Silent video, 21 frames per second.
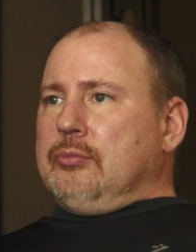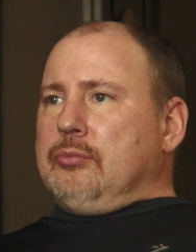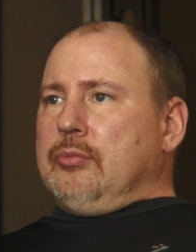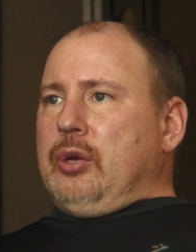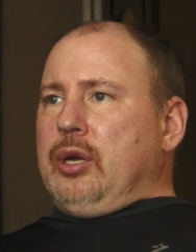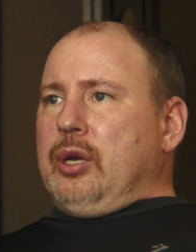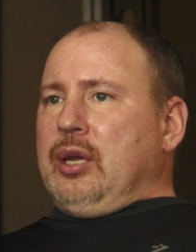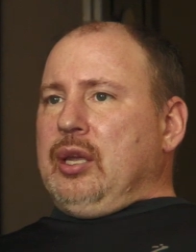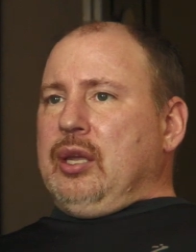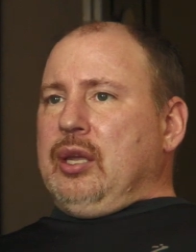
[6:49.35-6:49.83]

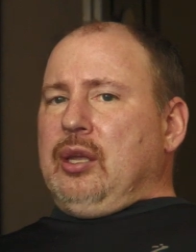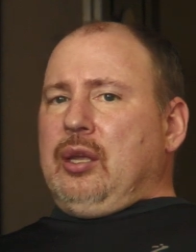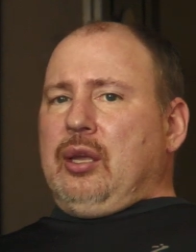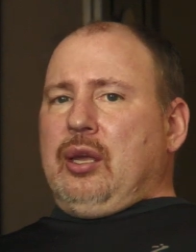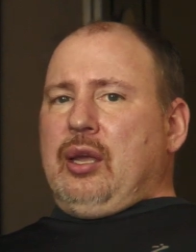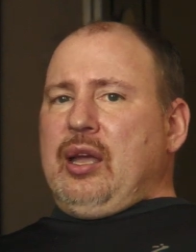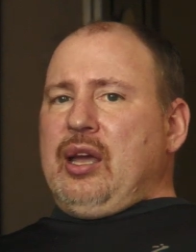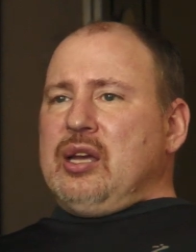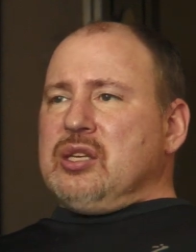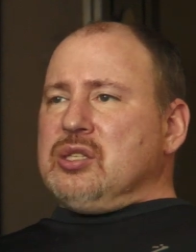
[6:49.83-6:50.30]
my
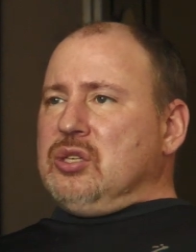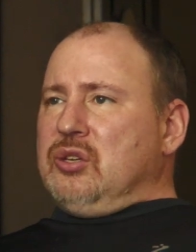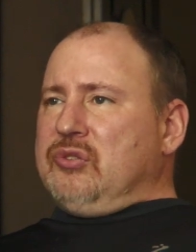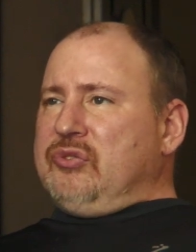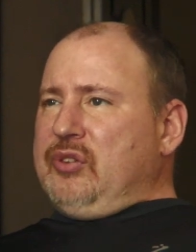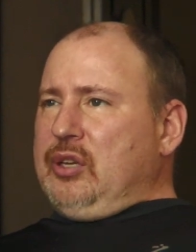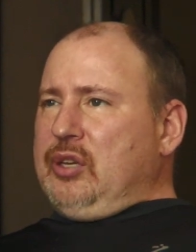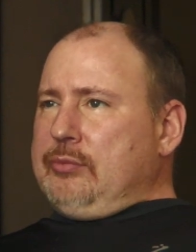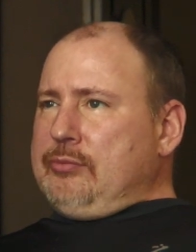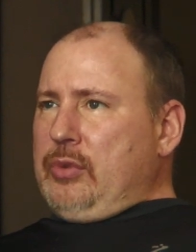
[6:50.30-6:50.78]

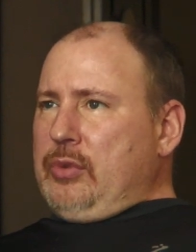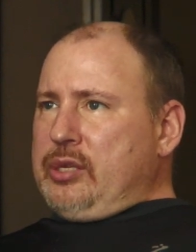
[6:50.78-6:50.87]
atrophied